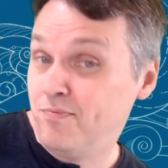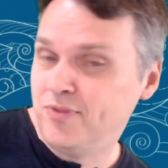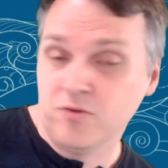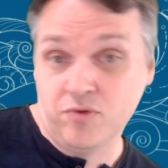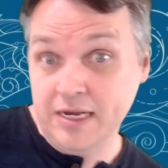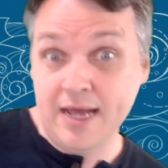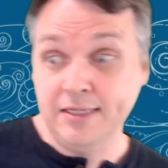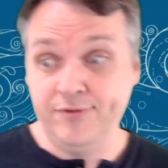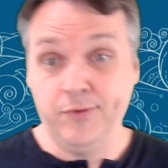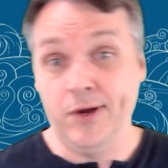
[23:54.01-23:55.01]
They're really
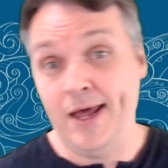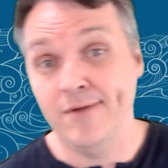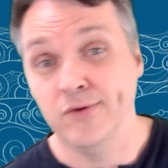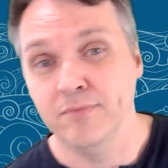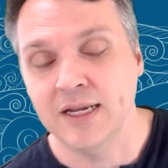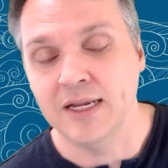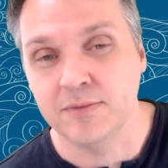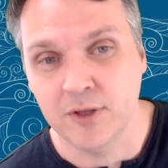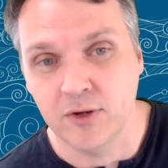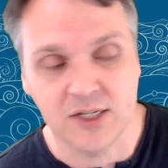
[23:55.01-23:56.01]
nice if you want to have one,
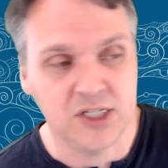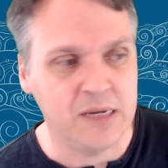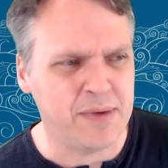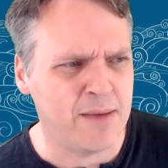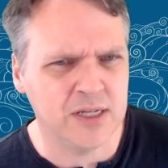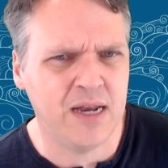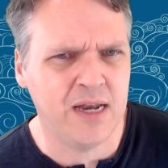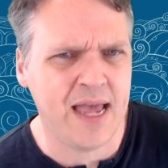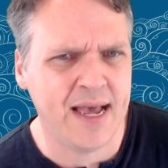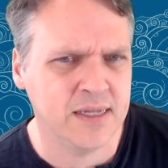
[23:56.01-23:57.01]
but they're not cheap. Amazon
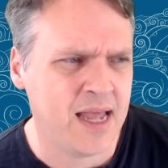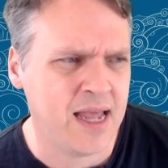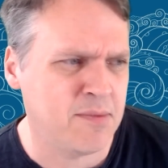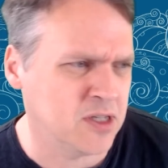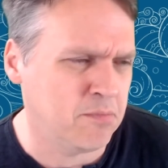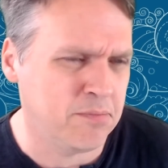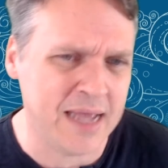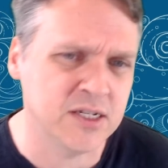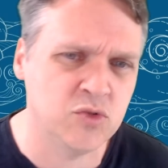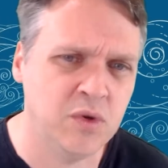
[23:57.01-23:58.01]
has an Amazon
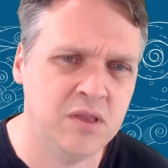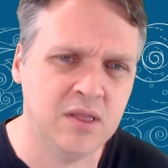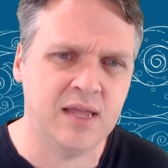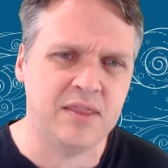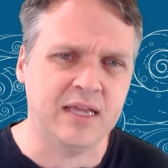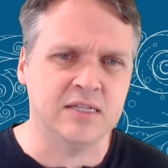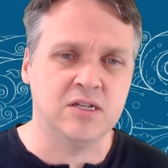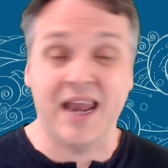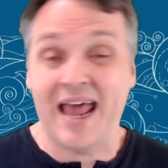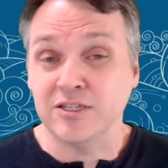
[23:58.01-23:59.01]
Basics one that I think is
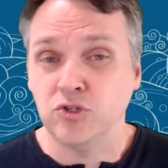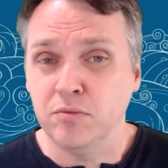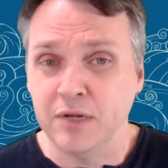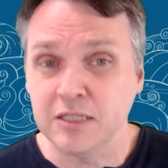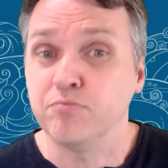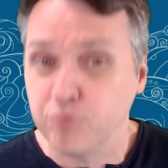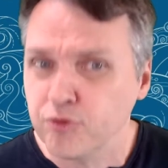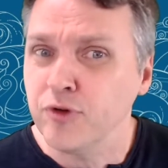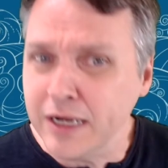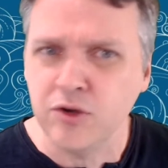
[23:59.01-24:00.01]
not as good, but it's
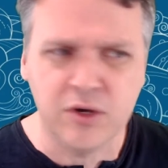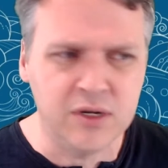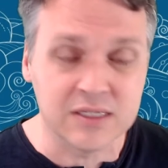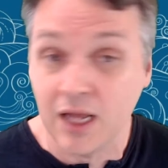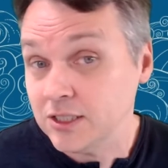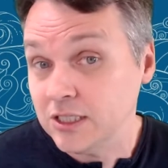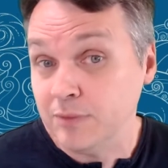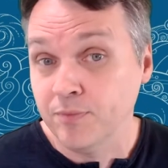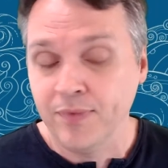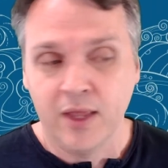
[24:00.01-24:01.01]
pretty good and it's a lot cheaper.